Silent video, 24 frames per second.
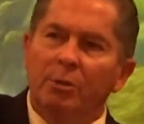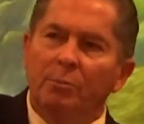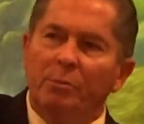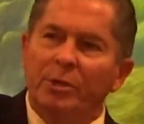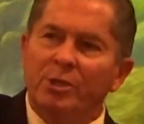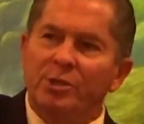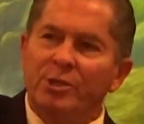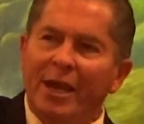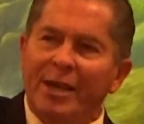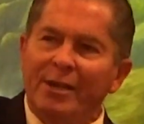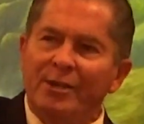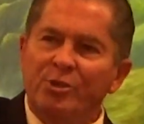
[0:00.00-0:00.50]
But
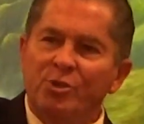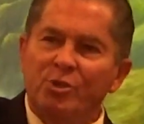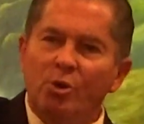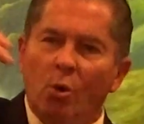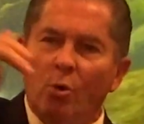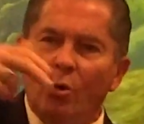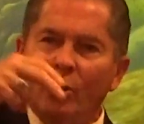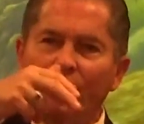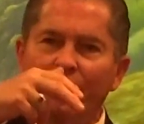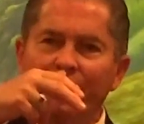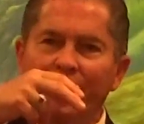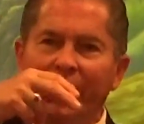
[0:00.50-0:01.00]
it's got a
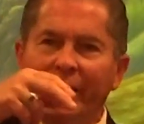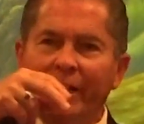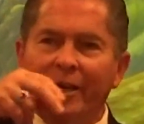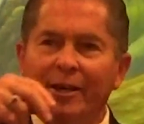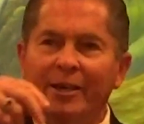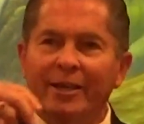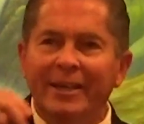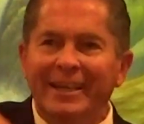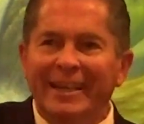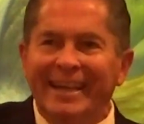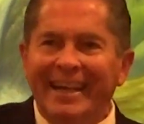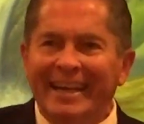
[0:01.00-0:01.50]
sword
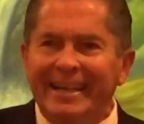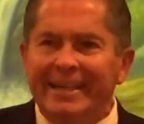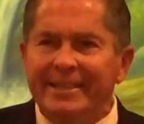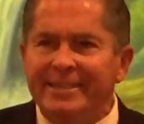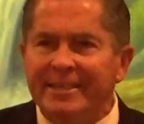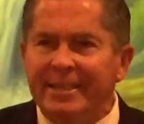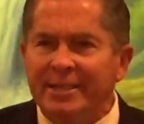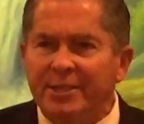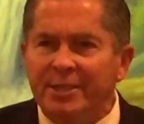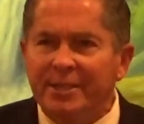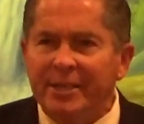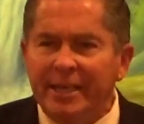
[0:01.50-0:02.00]
there, and it
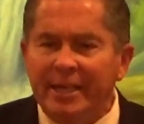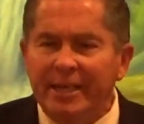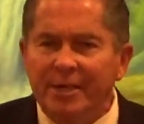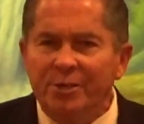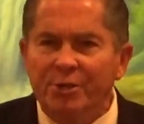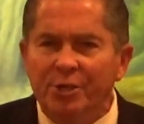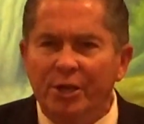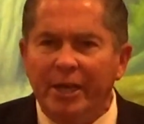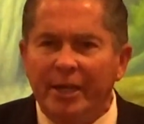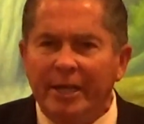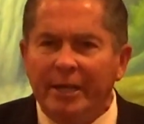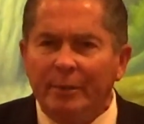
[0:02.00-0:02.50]
says King
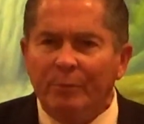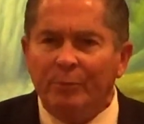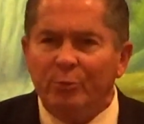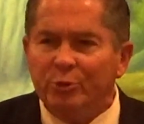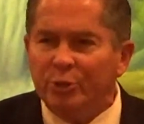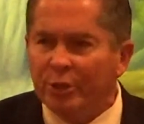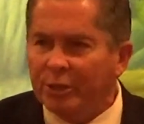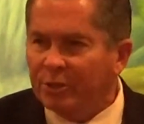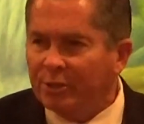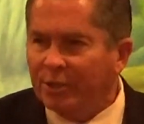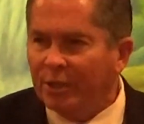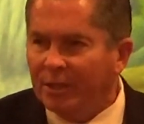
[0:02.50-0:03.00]
James
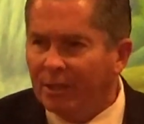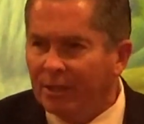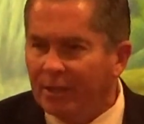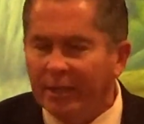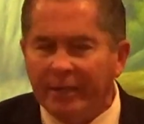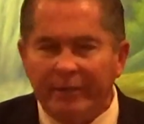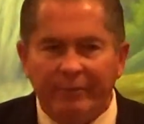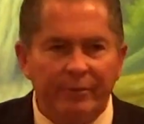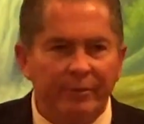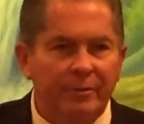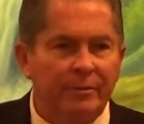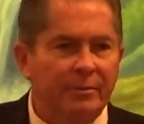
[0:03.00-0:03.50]
sixteen
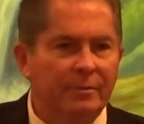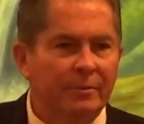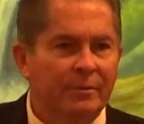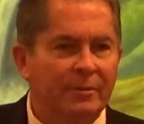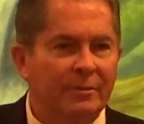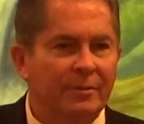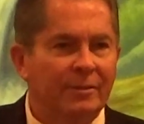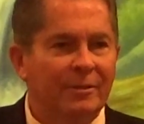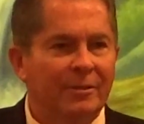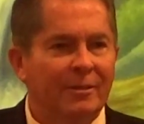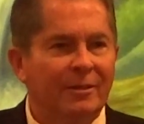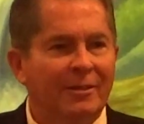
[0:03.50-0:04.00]
eleven.
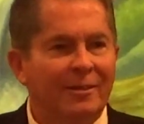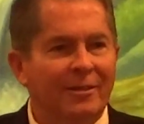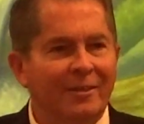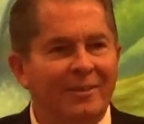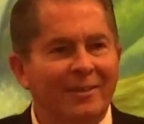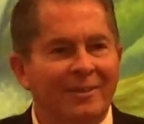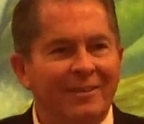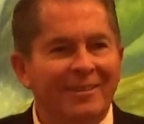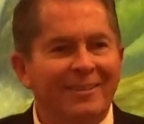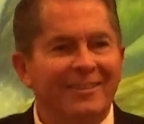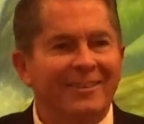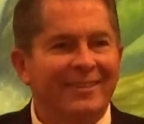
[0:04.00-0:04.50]

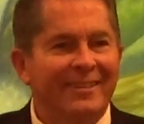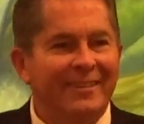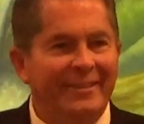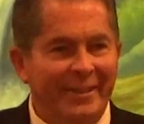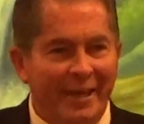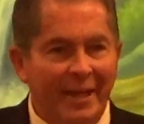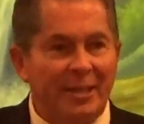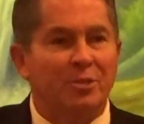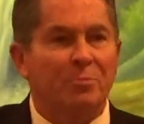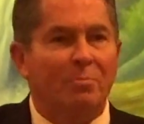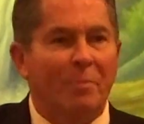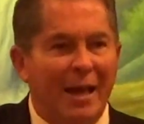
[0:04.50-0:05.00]
Amen.
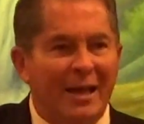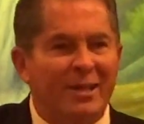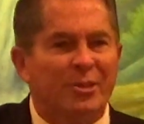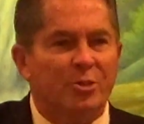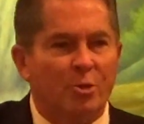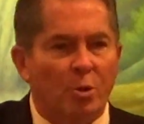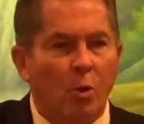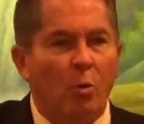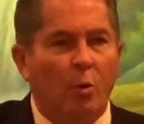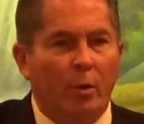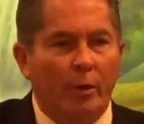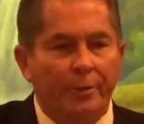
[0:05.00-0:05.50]
That's my
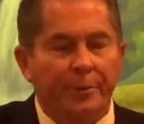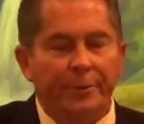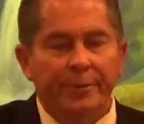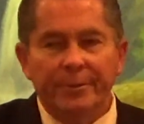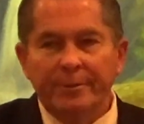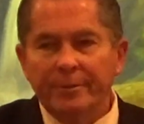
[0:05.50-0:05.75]
sword. Amen.